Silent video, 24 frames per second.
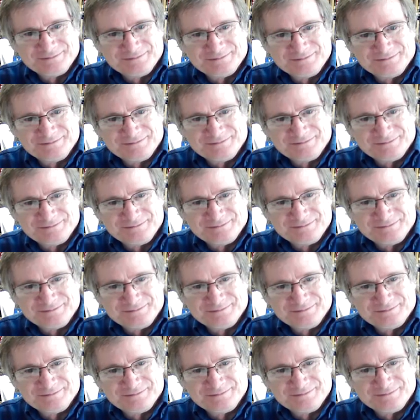
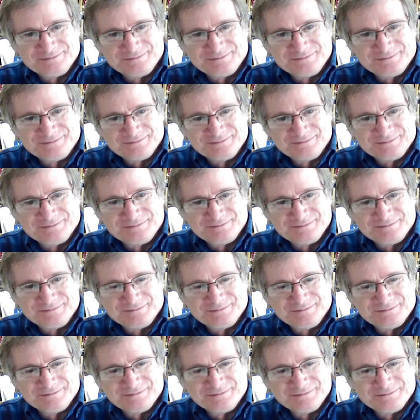
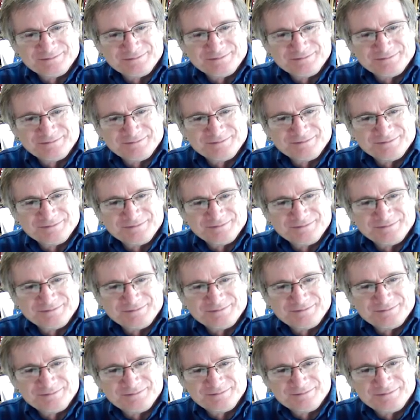
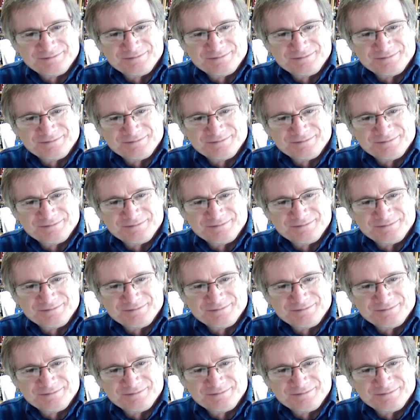The person shown says nothing.